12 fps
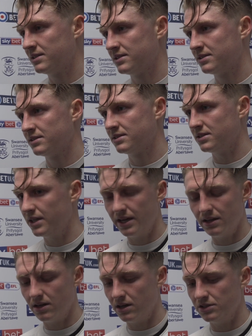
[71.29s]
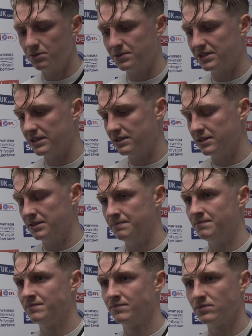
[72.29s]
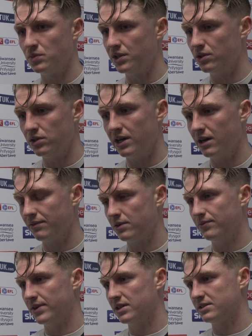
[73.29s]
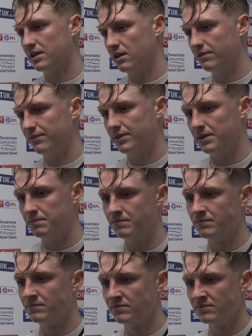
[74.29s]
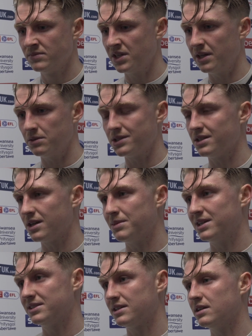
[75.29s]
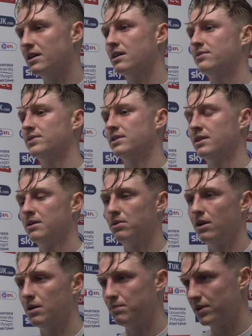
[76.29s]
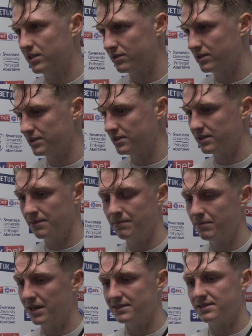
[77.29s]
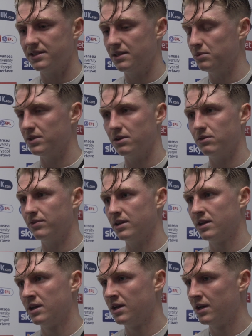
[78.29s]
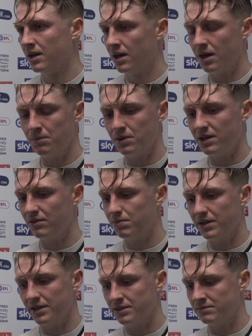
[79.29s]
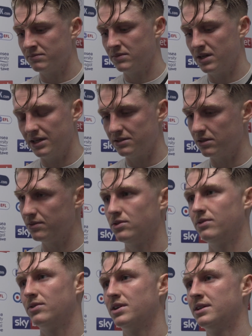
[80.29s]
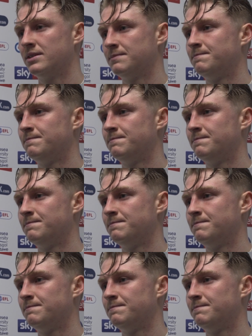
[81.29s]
that lead. Yeah, no, one hundred percent. Um, we knew that after the first half um, that they was going to come out second half and put a lot of pressure on us. Um, but as I said, we dealt with it unbelievably, and hats off to everyone.